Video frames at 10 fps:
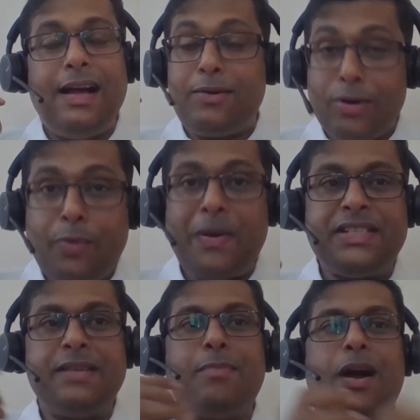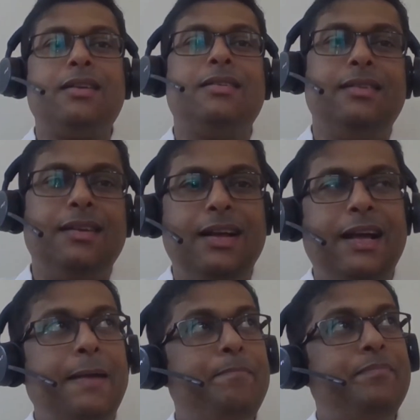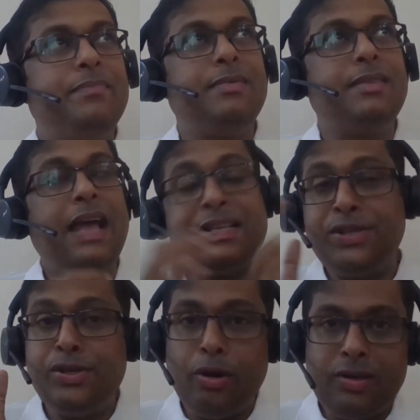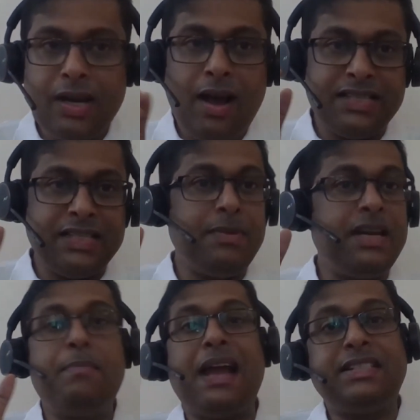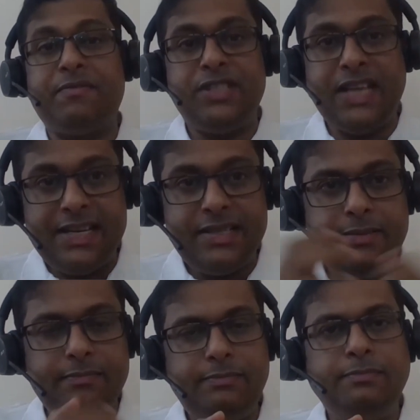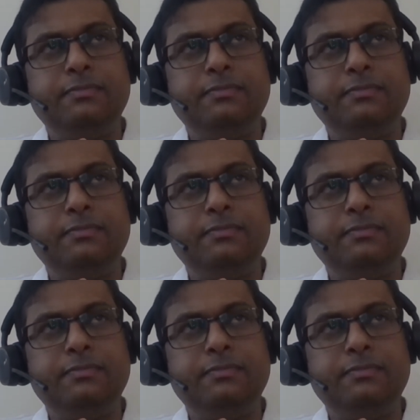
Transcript: Good question, Mark. As you know, the customer demands have changed.